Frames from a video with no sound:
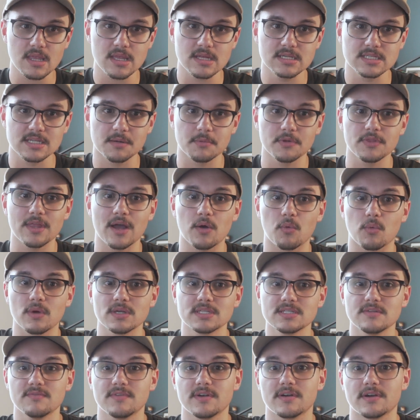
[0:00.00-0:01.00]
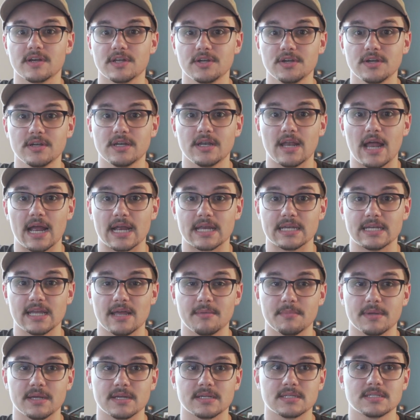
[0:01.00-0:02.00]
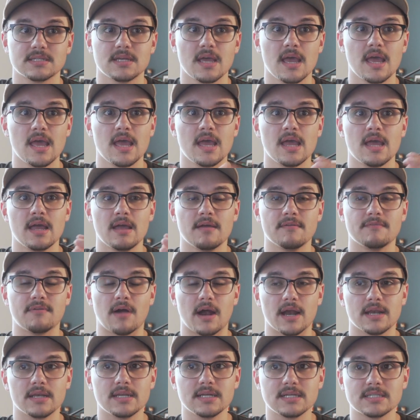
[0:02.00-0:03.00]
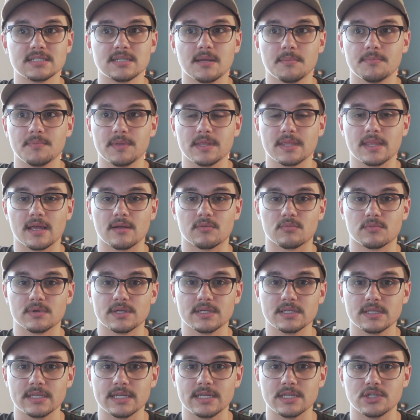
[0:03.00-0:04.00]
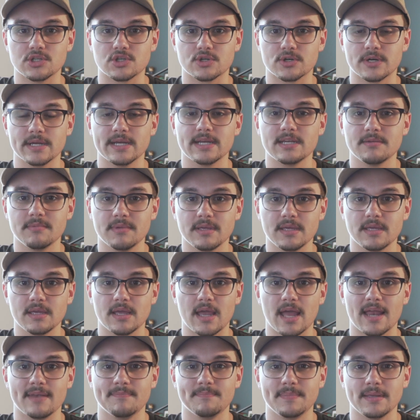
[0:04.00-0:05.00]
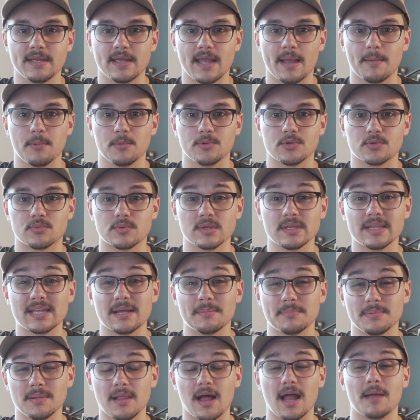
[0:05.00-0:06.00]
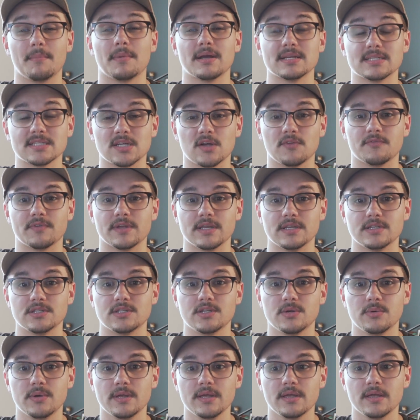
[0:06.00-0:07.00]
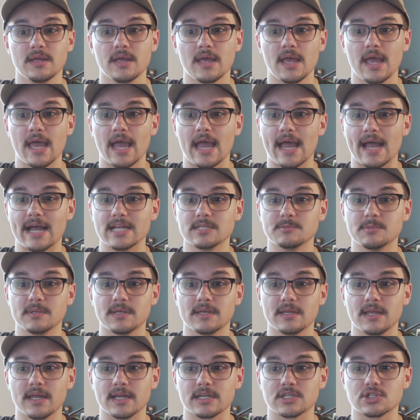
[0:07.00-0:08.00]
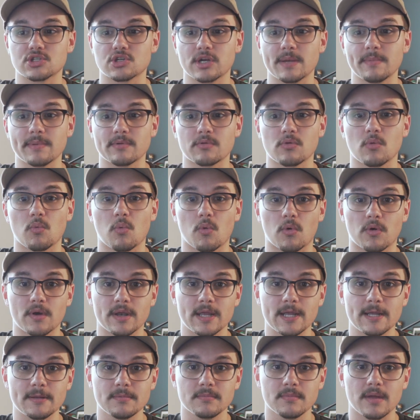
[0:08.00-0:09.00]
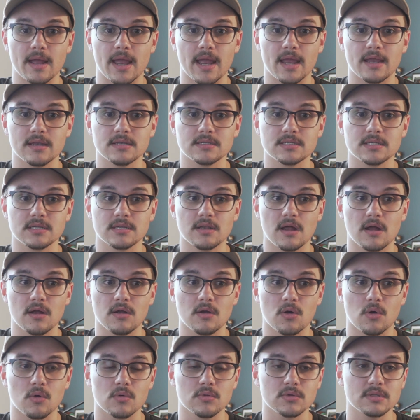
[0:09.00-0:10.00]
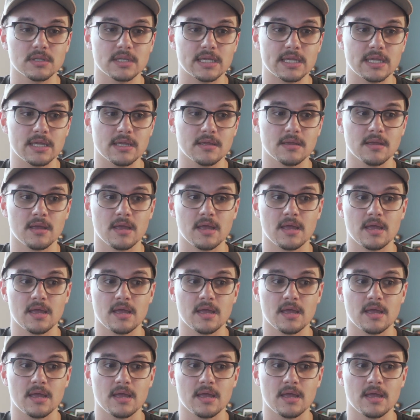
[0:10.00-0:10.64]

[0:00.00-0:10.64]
someone that wasn't very good in academics, finding something that really intrigued me and being able to really apply myself into it has been extremely rewarding. And to not only